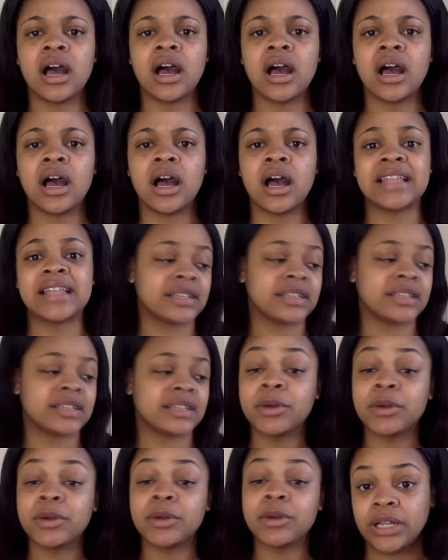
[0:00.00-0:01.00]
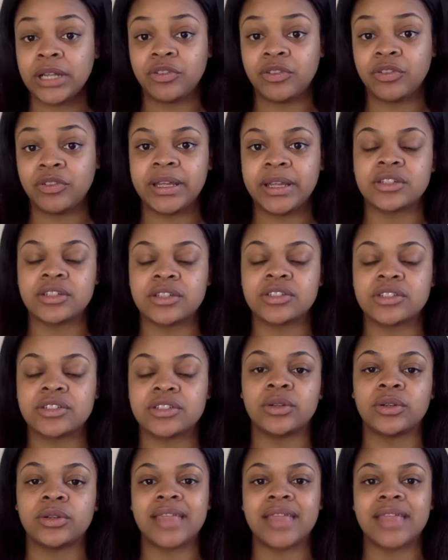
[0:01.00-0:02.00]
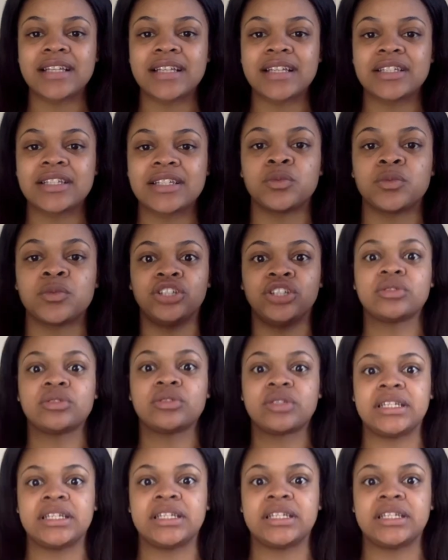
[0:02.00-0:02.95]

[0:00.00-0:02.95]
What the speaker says: That's the chemical name for baking soda, and that's what you'll see